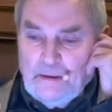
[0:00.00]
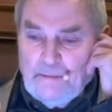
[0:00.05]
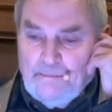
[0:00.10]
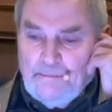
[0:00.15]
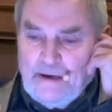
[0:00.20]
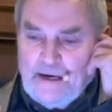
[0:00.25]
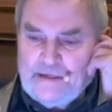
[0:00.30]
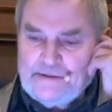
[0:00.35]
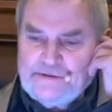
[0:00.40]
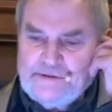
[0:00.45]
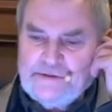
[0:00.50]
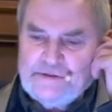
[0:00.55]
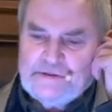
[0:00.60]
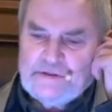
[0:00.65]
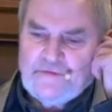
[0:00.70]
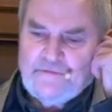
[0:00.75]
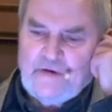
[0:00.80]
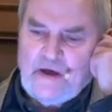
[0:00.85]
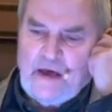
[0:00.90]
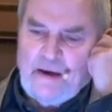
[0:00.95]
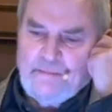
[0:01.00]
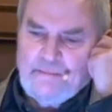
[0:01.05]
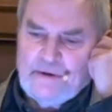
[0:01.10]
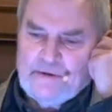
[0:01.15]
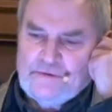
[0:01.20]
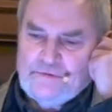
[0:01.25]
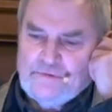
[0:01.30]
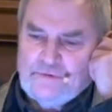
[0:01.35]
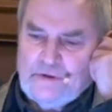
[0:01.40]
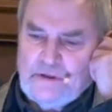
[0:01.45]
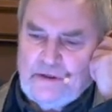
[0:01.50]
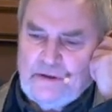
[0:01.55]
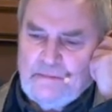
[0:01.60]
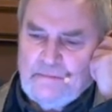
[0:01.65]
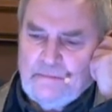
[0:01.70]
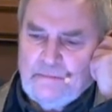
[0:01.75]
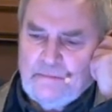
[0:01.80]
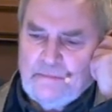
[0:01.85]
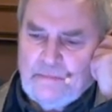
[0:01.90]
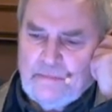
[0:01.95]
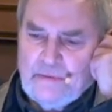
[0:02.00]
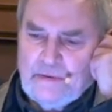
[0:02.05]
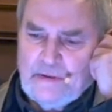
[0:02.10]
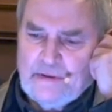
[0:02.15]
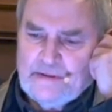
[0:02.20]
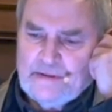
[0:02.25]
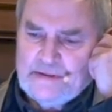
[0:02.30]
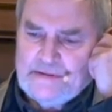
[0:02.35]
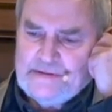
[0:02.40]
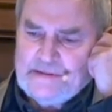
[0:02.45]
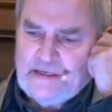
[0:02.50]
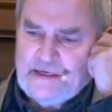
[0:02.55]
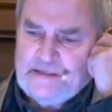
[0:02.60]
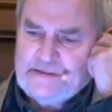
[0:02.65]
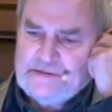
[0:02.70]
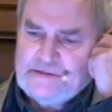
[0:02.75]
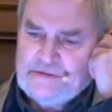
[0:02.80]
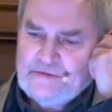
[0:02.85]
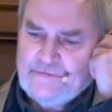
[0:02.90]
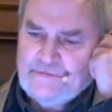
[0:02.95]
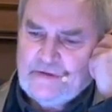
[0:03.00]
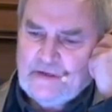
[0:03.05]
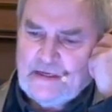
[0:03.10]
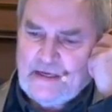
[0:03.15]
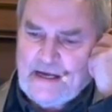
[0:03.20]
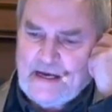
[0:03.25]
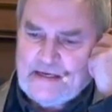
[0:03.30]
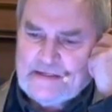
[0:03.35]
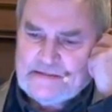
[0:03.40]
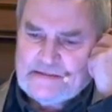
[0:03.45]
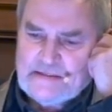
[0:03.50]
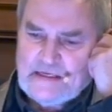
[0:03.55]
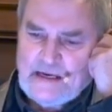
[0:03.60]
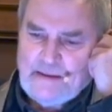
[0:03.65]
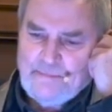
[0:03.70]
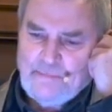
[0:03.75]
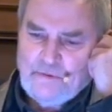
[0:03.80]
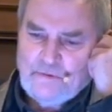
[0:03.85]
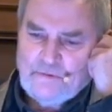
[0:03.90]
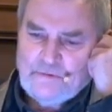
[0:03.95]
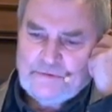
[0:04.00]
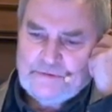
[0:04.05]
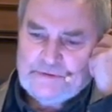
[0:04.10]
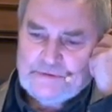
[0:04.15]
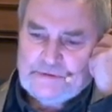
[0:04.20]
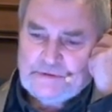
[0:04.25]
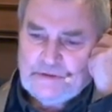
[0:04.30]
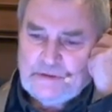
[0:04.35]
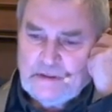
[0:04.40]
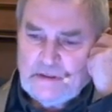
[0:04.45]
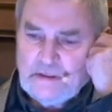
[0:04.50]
Patches of amber dream and the taste of the last apples,